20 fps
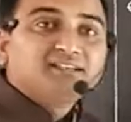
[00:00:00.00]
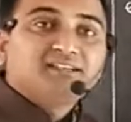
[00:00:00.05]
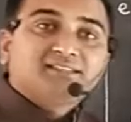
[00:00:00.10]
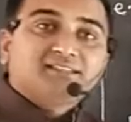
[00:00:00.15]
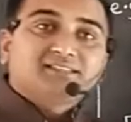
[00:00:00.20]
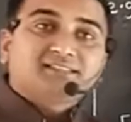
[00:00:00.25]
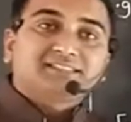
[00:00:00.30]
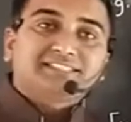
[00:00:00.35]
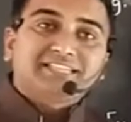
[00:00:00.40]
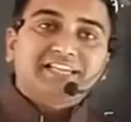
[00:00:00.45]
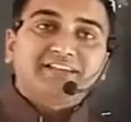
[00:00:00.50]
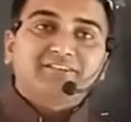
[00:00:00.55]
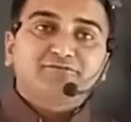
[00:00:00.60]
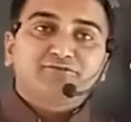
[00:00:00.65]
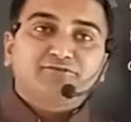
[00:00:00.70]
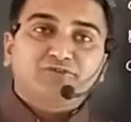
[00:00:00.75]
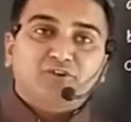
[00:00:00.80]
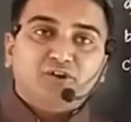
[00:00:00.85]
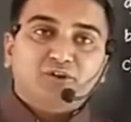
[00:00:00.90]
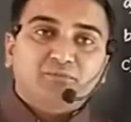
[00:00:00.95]
The same
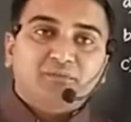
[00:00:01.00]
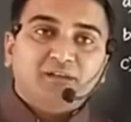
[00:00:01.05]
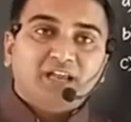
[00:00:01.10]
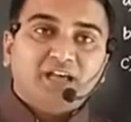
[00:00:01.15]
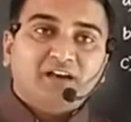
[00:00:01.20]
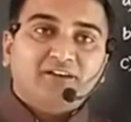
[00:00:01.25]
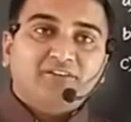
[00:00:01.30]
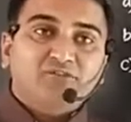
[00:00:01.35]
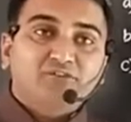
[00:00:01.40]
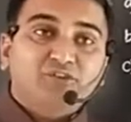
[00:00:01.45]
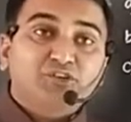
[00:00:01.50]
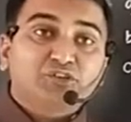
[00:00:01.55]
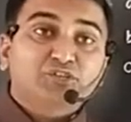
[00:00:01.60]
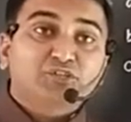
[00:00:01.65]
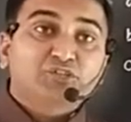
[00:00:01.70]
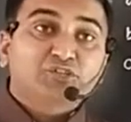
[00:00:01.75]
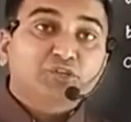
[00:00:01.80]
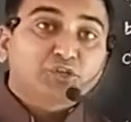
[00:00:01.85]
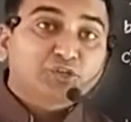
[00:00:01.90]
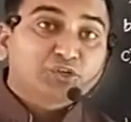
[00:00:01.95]
formula we
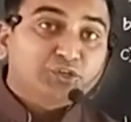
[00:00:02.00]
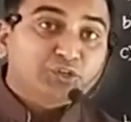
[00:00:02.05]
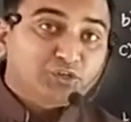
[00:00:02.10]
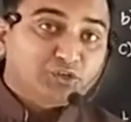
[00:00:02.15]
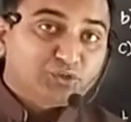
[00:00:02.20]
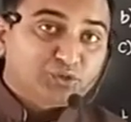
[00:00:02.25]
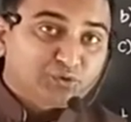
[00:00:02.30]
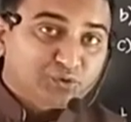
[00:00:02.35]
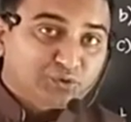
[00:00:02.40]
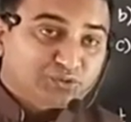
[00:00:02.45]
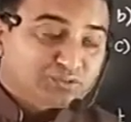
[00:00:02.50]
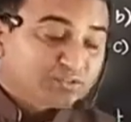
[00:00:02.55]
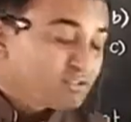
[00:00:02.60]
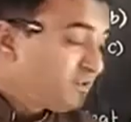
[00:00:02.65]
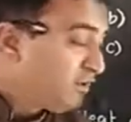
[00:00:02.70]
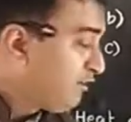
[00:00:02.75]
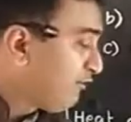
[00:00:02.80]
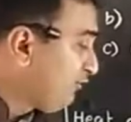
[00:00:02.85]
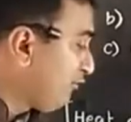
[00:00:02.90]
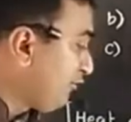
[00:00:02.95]
should use
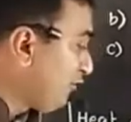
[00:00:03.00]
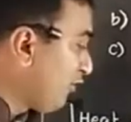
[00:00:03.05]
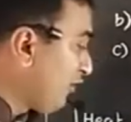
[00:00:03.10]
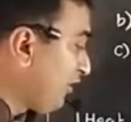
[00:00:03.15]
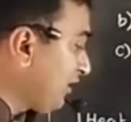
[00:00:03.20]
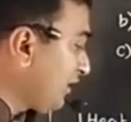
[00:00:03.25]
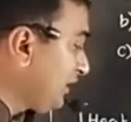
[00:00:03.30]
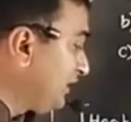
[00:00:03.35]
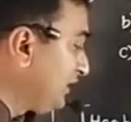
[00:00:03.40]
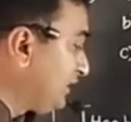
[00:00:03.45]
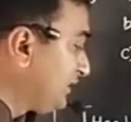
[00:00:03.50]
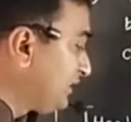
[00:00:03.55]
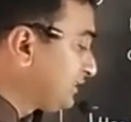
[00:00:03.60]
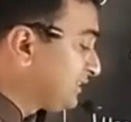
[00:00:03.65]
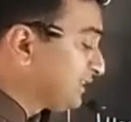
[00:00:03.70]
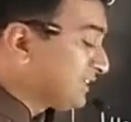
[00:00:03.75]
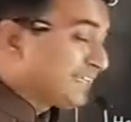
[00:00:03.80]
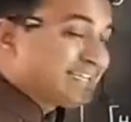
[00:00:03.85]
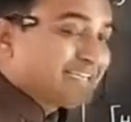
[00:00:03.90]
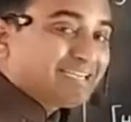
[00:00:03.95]
for
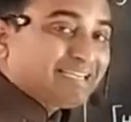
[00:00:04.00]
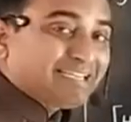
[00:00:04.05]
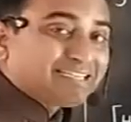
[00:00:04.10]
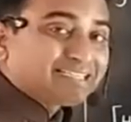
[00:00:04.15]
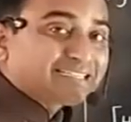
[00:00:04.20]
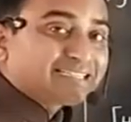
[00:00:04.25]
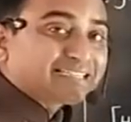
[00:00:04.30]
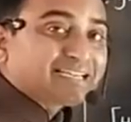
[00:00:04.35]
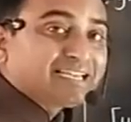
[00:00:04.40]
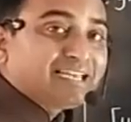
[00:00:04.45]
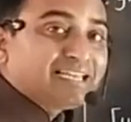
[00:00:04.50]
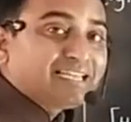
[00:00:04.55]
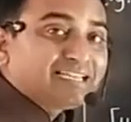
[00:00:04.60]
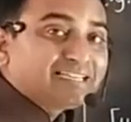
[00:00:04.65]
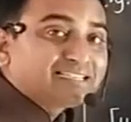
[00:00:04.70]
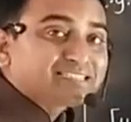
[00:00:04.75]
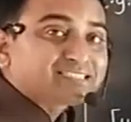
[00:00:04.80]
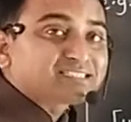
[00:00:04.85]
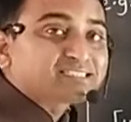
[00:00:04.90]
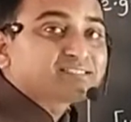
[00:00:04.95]
the heat
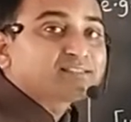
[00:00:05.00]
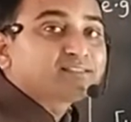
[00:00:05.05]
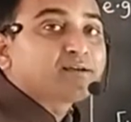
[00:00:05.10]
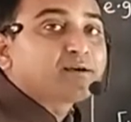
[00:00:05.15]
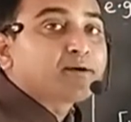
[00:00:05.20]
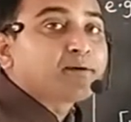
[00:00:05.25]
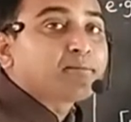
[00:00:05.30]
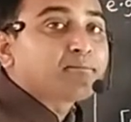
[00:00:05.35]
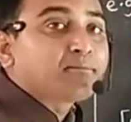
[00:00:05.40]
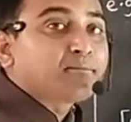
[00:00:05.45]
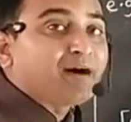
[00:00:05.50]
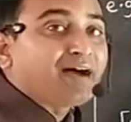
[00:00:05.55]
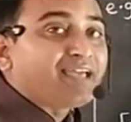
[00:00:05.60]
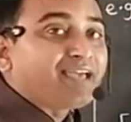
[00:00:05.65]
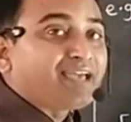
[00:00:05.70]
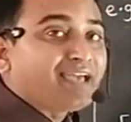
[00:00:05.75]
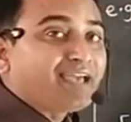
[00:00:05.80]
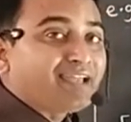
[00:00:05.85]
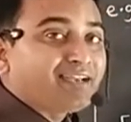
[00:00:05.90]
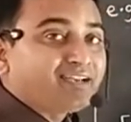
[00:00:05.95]
released by
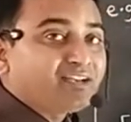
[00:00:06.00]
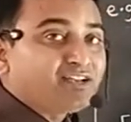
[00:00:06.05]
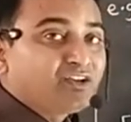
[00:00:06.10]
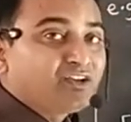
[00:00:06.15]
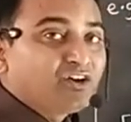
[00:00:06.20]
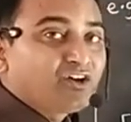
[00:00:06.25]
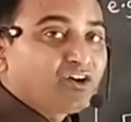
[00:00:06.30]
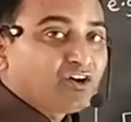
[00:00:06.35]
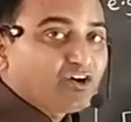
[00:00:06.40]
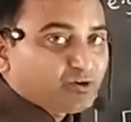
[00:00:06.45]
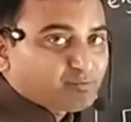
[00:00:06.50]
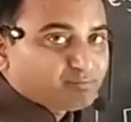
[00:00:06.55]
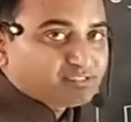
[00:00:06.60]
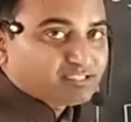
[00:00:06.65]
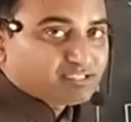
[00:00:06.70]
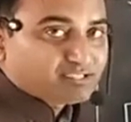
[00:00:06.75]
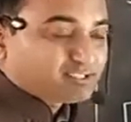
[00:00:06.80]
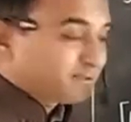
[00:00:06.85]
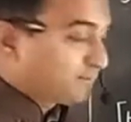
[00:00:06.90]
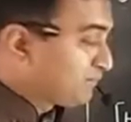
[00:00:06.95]
an
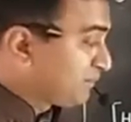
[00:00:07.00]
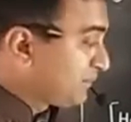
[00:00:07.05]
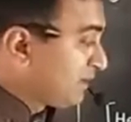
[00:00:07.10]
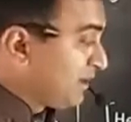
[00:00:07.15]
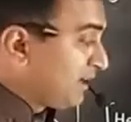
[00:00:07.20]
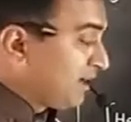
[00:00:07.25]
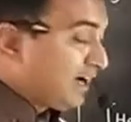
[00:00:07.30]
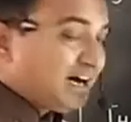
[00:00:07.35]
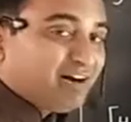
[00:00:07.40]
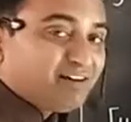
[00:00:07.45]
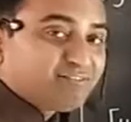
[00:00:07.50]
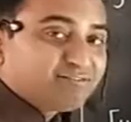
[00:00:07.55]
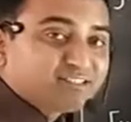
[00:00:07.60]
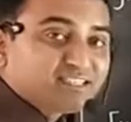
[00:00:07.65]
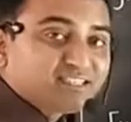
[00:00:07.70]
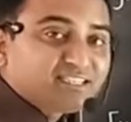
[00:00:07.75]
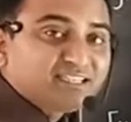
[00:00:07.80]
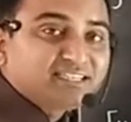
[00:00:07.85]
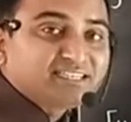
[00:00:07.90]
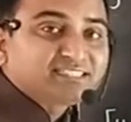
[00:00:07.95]
object.
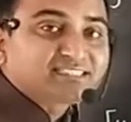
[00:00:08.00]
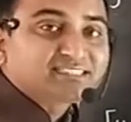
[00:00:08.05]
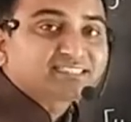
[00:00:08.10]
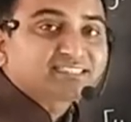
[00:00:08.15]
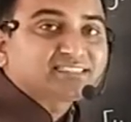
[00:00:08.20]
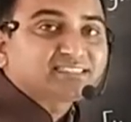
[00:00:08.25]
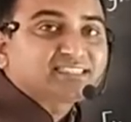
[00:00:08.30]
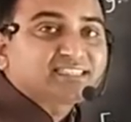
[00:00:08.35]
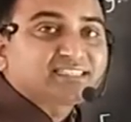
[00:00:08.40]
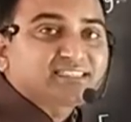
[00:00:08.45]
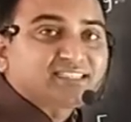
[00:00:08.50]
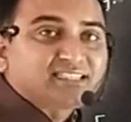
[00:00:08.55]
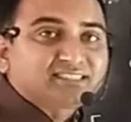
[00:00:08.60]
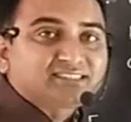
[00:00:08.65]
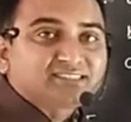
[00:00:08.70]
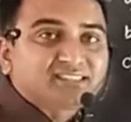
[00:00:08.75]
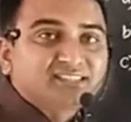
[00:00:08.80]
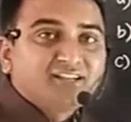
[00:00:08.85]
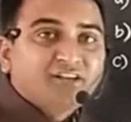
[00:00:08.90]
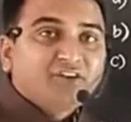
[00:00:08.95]
After discussing
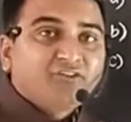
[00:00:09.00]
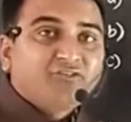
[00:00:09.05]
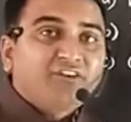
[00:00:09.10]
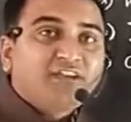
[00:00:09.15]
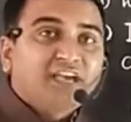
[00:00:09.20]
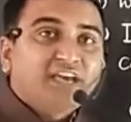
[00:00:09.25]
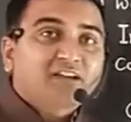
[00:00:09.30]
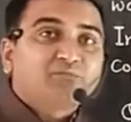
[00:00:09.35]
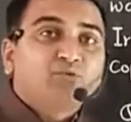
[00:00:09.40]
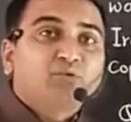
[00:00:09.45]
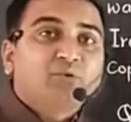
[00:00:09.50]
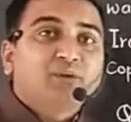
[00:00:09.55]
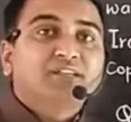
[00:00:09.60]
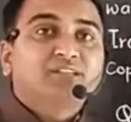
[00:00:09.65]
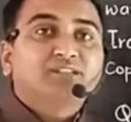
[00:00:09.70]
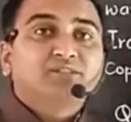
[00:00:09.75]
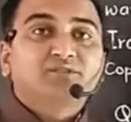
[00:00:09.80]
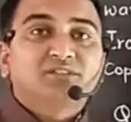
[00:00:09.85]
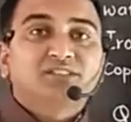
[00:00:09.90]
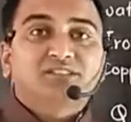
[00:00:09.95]
this, we are
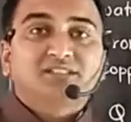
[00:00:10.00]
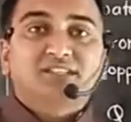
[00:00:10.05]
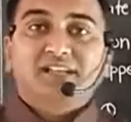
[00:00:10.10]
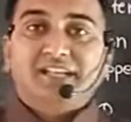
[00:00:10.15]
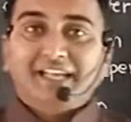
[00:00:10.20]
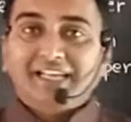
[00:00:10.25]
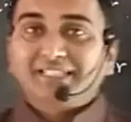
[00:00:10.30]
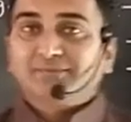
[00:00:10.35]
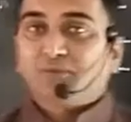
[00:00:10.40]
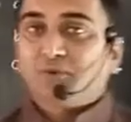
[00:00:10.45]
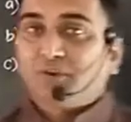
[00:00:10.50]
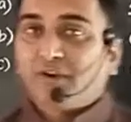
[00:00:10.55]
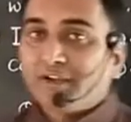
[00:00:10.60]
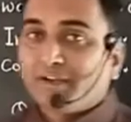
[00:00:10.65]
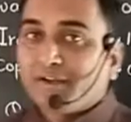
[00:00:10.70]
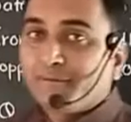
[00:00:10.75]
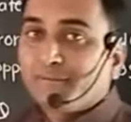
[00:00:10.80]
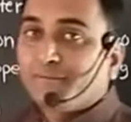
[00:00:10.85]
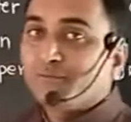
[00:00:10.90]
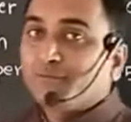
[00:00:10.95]
going towards the next point,
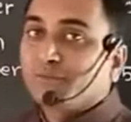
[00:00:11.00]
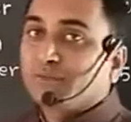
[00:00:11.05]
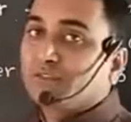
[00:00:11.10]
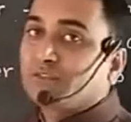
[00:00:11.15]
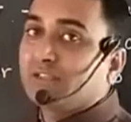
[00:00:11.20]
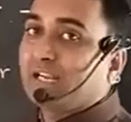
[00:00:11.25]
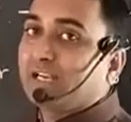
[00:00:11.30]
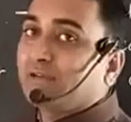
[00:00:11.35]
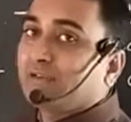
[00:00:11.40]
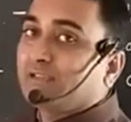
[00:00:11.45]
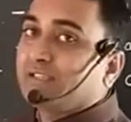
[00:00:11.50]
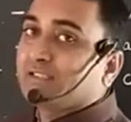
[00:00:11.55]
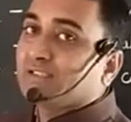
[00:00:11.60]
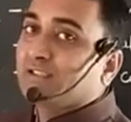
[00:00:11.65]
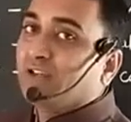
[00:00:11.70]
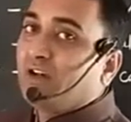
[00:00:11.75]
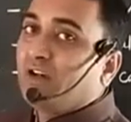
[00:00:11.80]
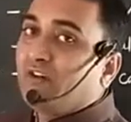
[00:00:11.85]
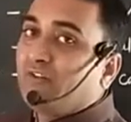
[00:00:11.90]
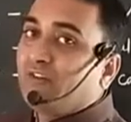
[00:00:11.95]
that is
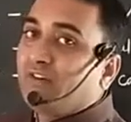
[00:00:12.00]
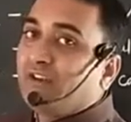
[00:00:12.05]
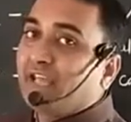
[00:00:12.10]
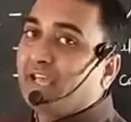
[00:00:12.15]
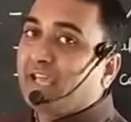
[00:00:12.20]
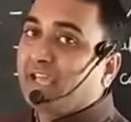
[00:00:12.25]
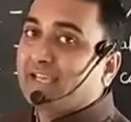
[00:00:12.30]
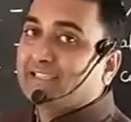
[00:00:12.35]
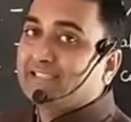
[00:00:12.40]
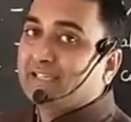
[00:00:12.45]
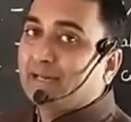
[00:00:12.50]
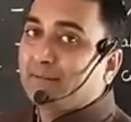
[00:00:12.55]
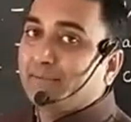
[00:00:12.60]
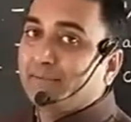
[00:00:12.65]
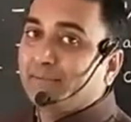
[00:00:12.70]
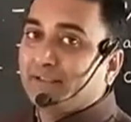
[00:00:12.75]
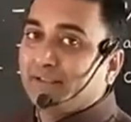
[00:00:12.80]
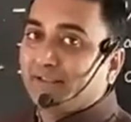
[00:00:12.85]
one example.